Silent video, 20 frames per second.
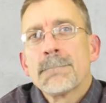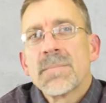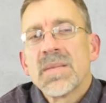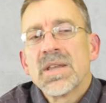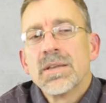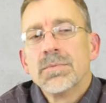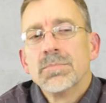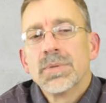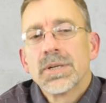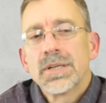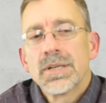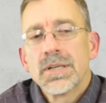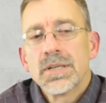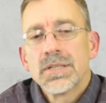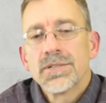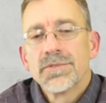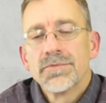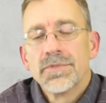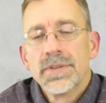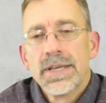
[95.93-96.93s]
And
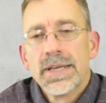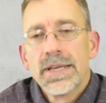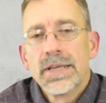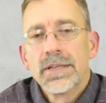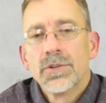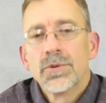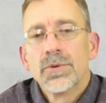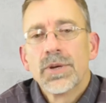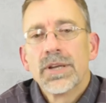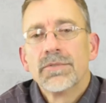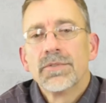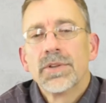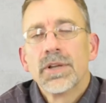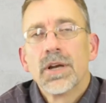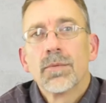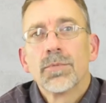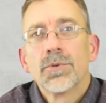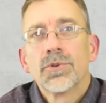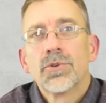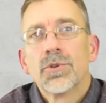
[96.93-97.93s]
because of that, you have the
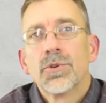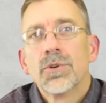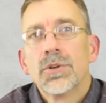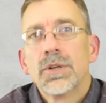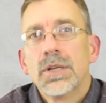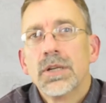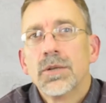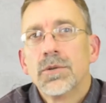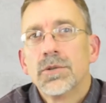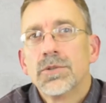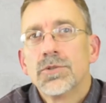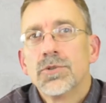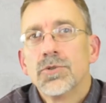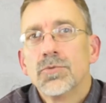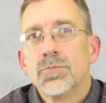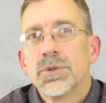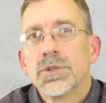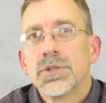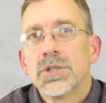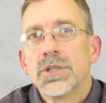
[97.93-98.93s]
opportunity to
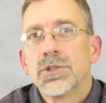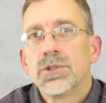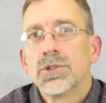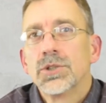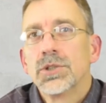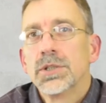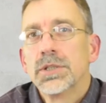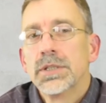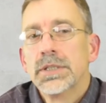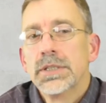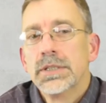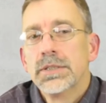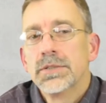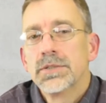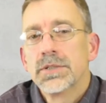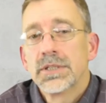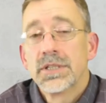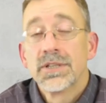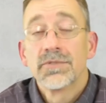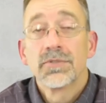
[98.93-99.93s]
potentially
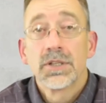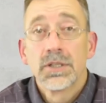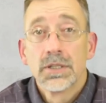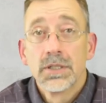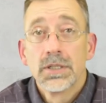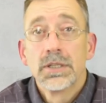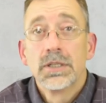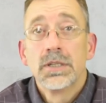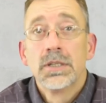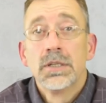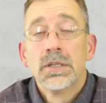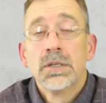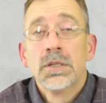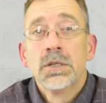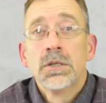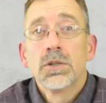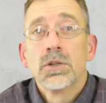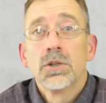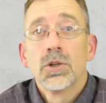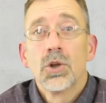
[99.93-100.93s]
significantly
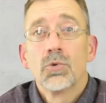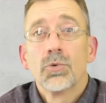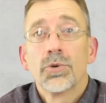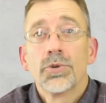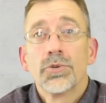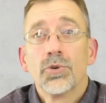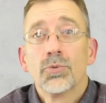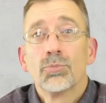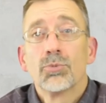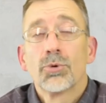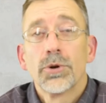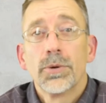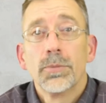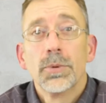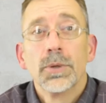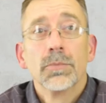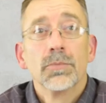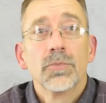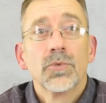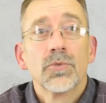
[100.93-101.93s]
lower your
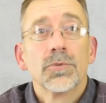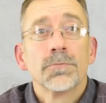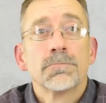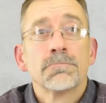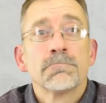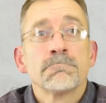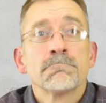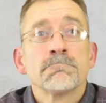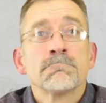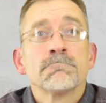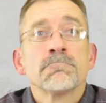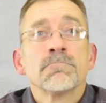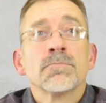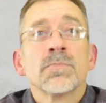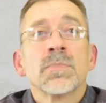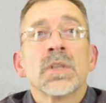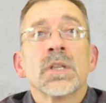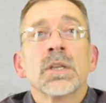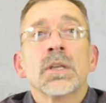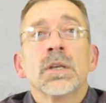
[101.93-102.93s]
premiums.
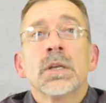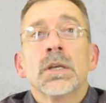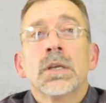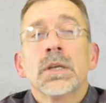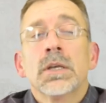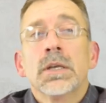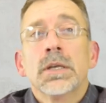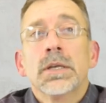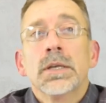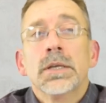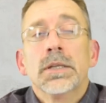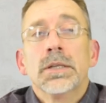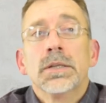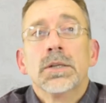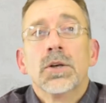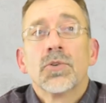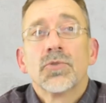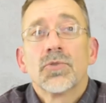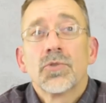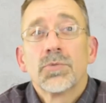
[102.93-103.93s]
And
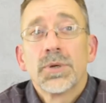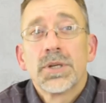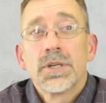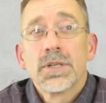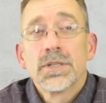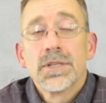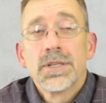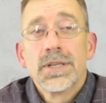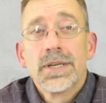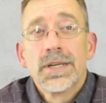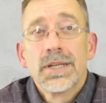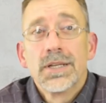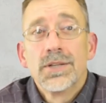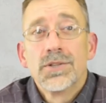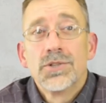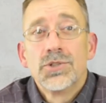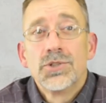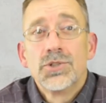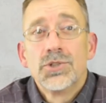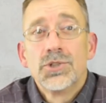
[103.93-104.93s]
also because of that, it
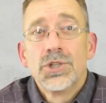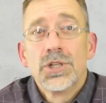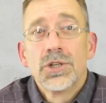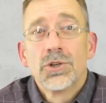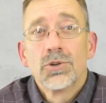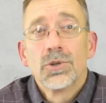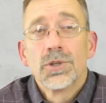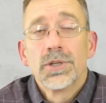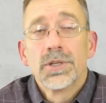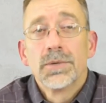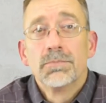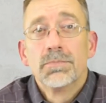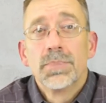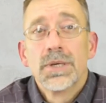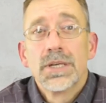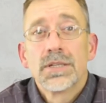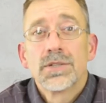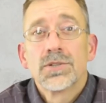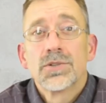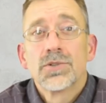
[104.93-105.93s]
is generally
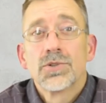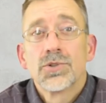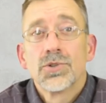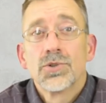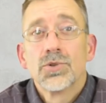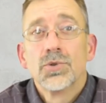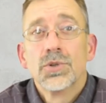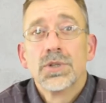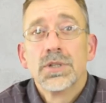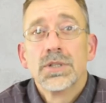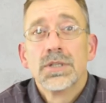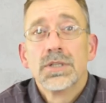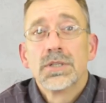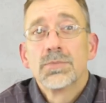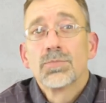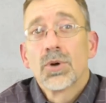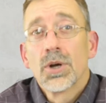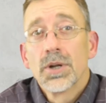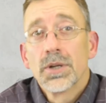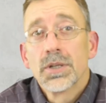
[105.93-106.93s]
best suited, this
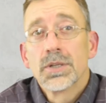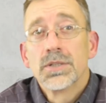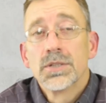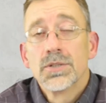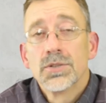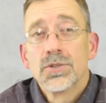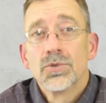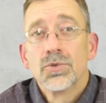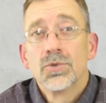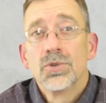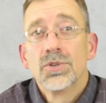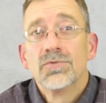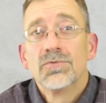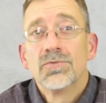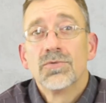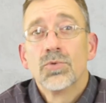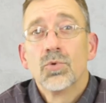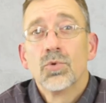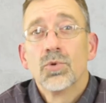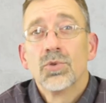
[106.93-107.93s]
product is suited
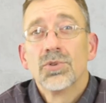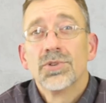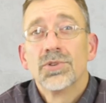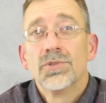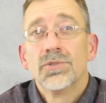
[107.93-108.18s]
for